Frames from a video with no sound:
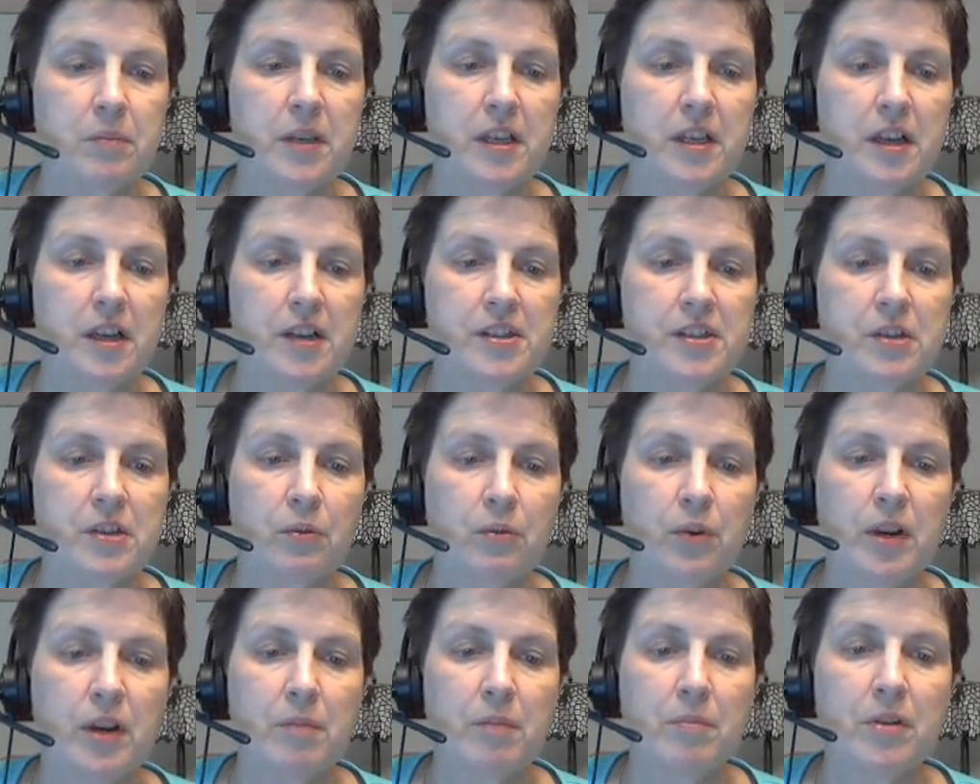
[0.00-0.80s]
because it
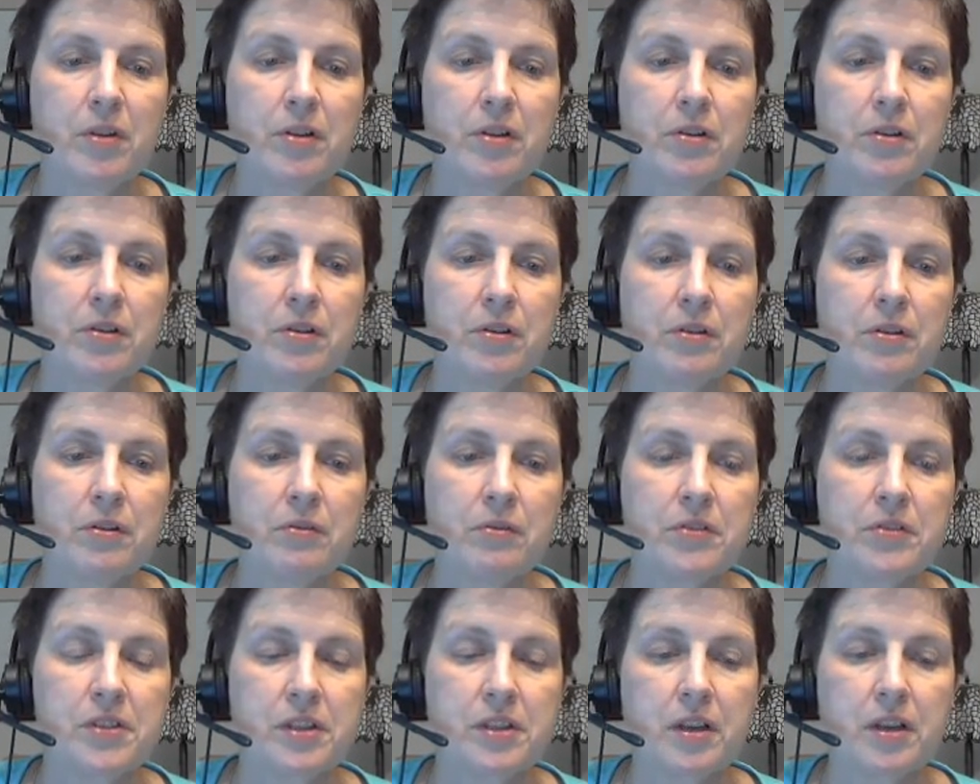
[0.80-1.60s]

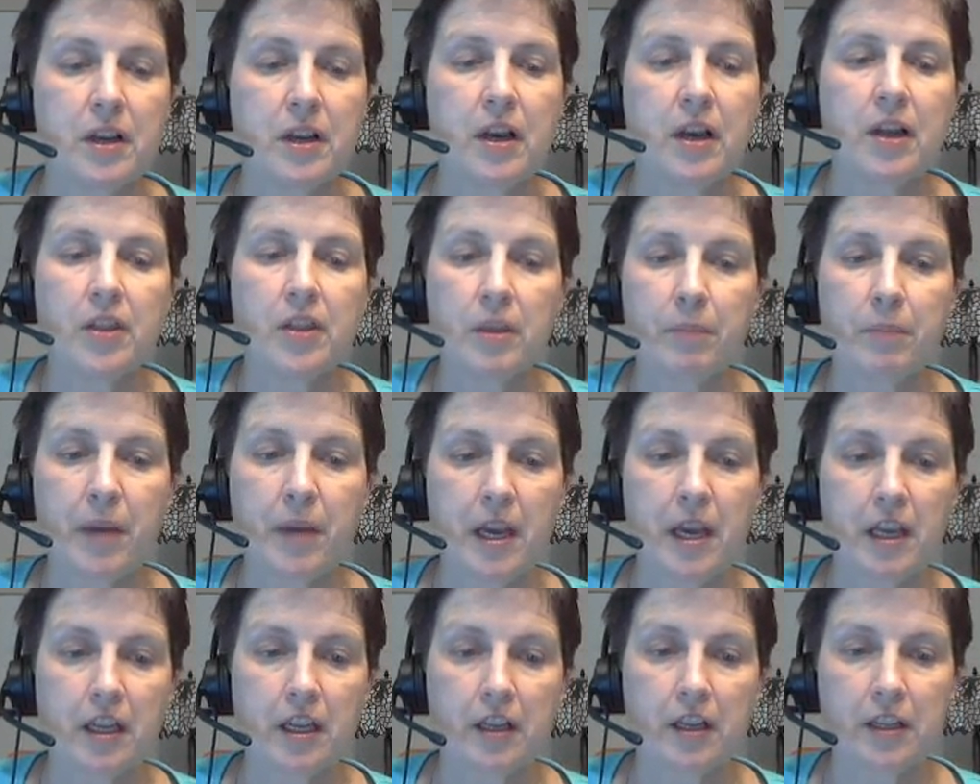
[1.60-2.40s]
removes the
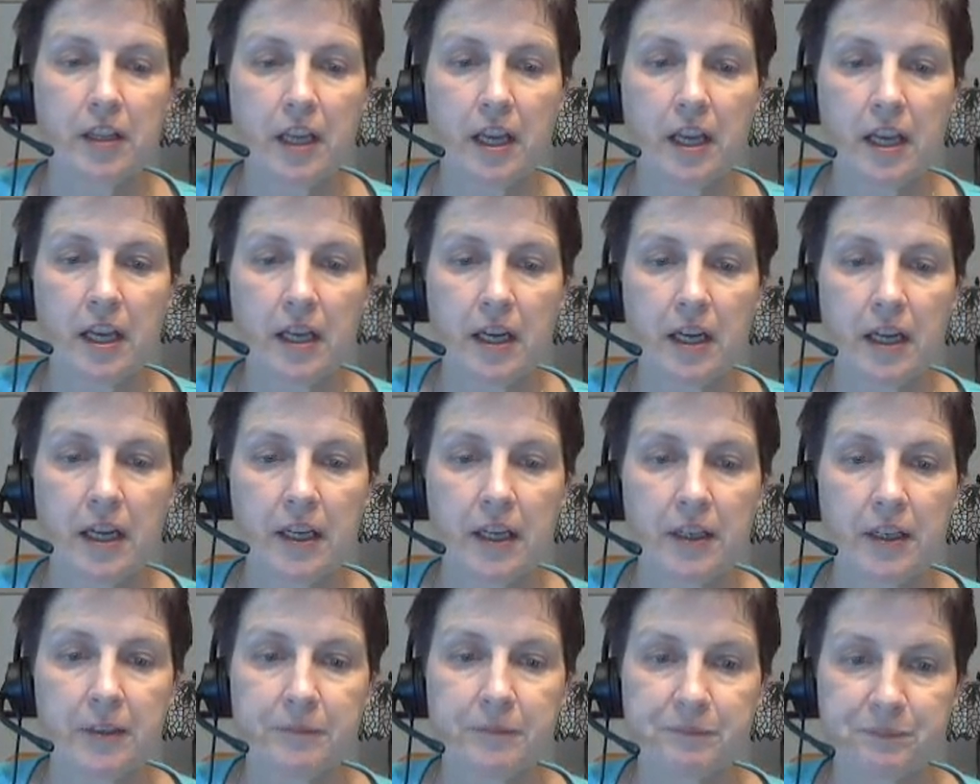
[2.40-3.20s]
pain of the
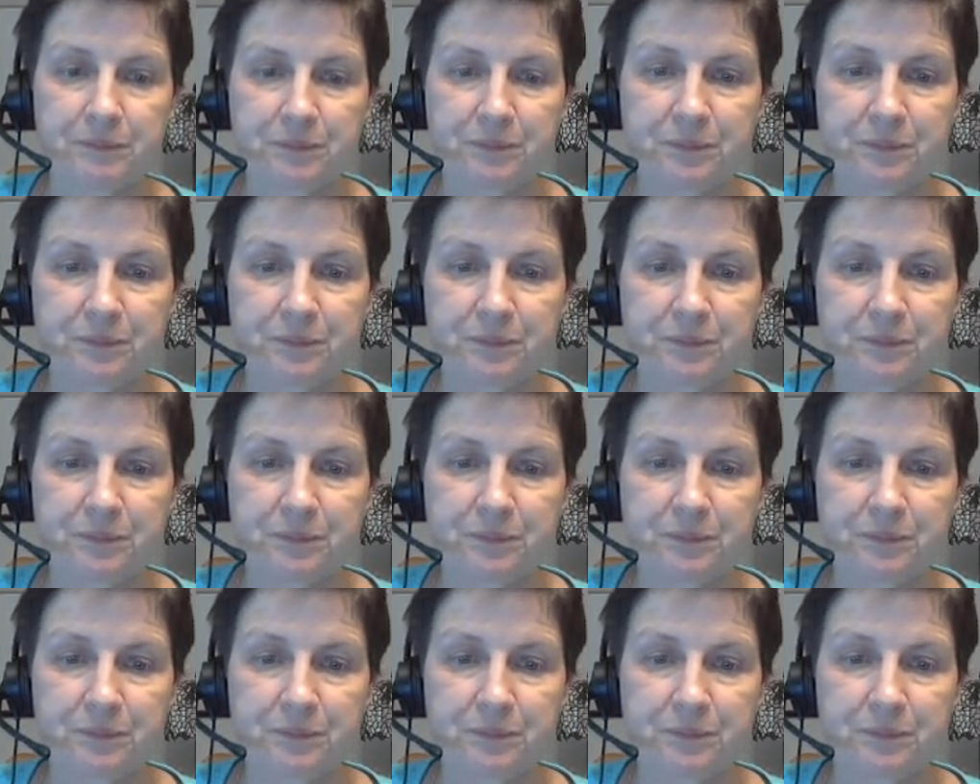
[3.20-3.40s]
headache.